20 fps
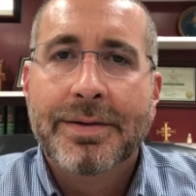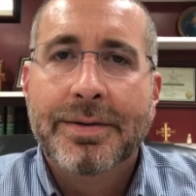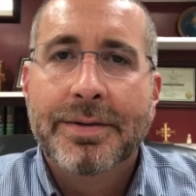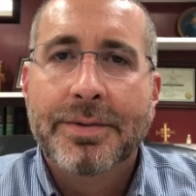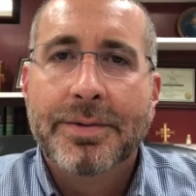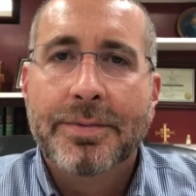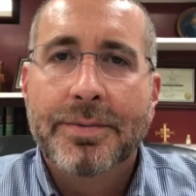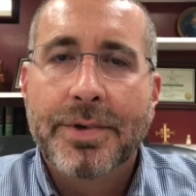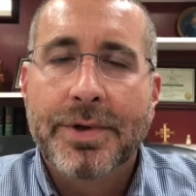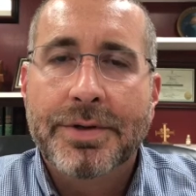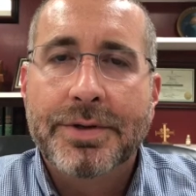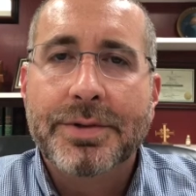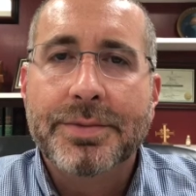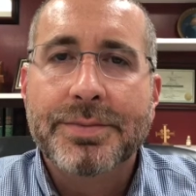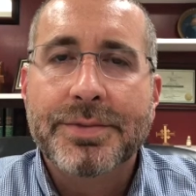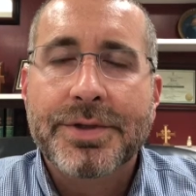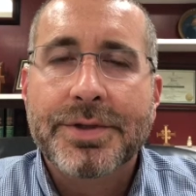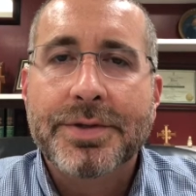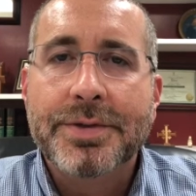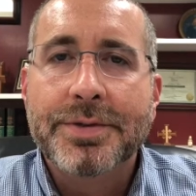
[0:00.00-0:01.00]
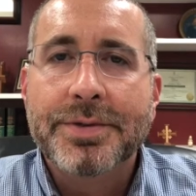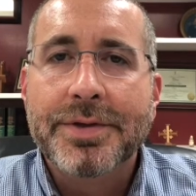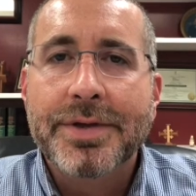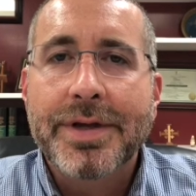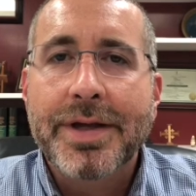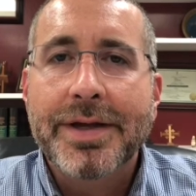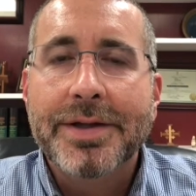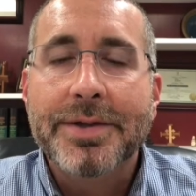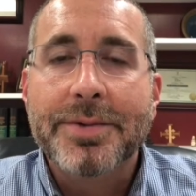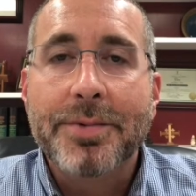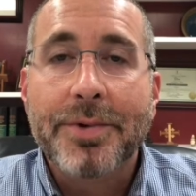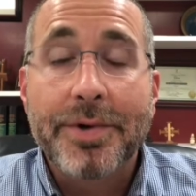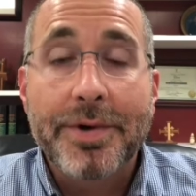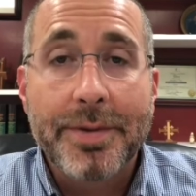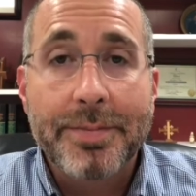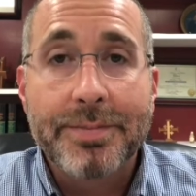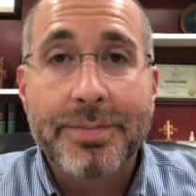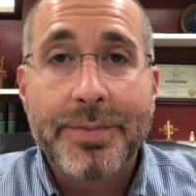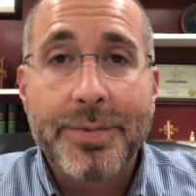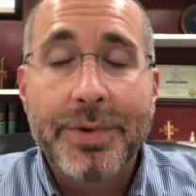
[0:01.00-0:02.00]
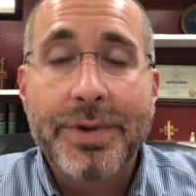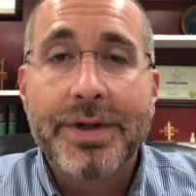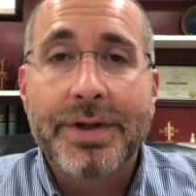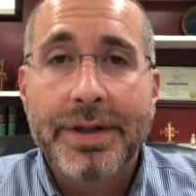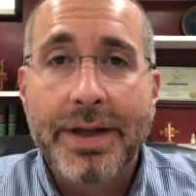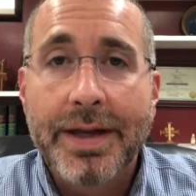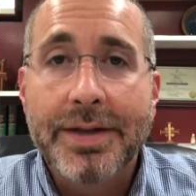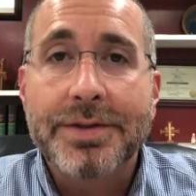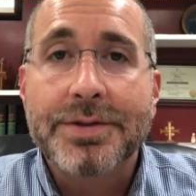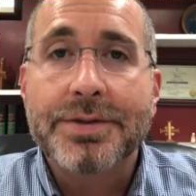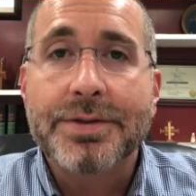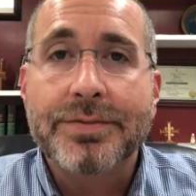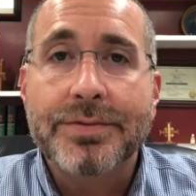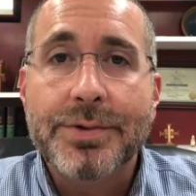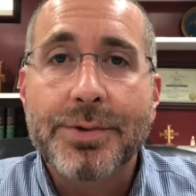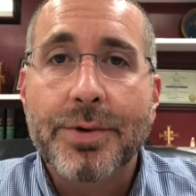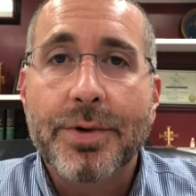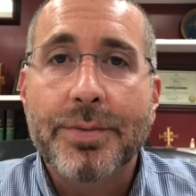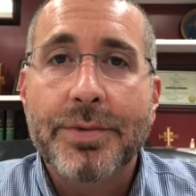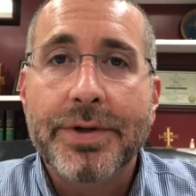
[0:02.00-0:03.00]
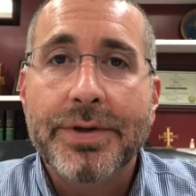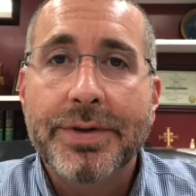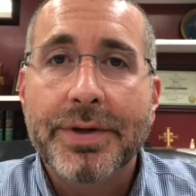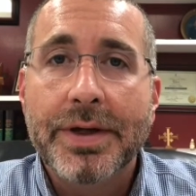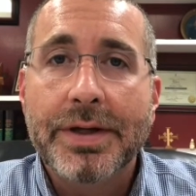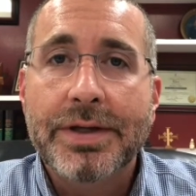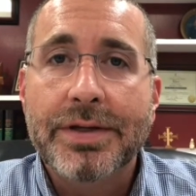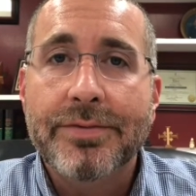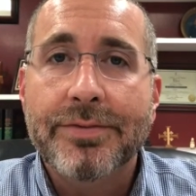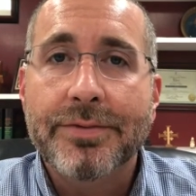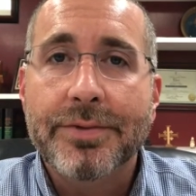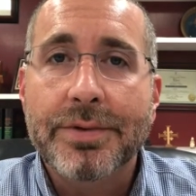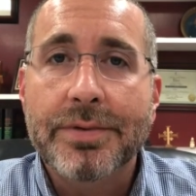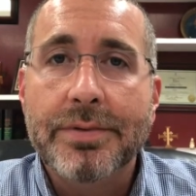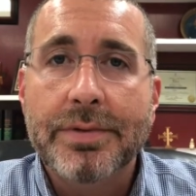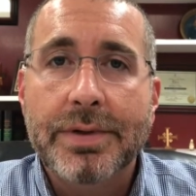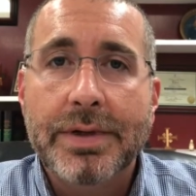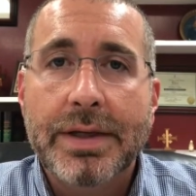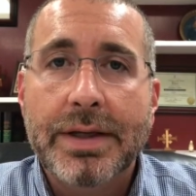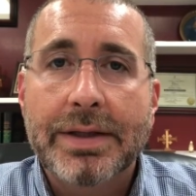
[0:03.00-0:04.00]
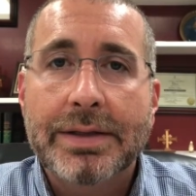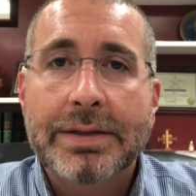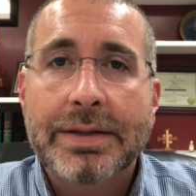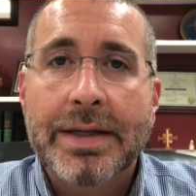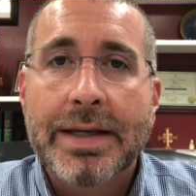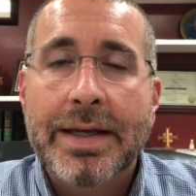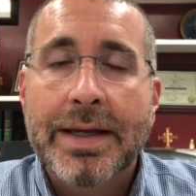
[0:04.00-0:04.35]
Welcome to the Daily Word. I'm really glad that you've joined me. Thank you for doing that.